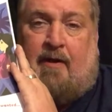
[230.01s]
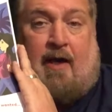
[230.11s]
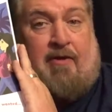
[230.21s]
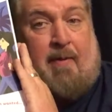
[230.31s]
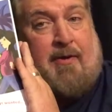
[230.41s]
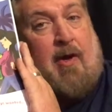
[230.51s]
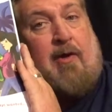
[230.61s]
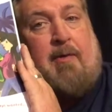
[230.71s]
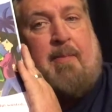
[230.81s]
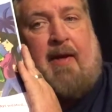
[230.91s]
I thought my
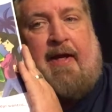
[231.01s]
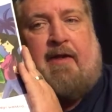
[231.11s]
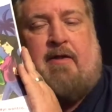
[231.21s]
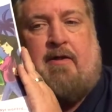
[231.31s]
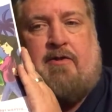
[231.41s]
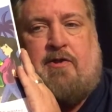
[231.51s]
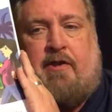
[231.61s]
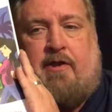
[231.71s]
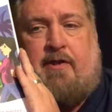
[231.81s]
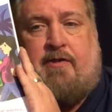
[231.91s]
daughter could play it.
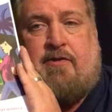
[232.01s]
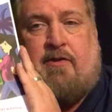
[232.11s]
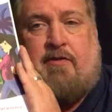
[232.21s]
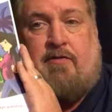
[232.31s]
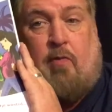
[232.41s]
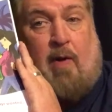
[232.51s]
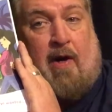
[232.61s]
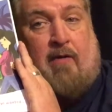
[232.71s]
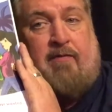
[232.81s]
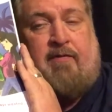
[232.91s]
She is
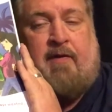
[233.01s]
12,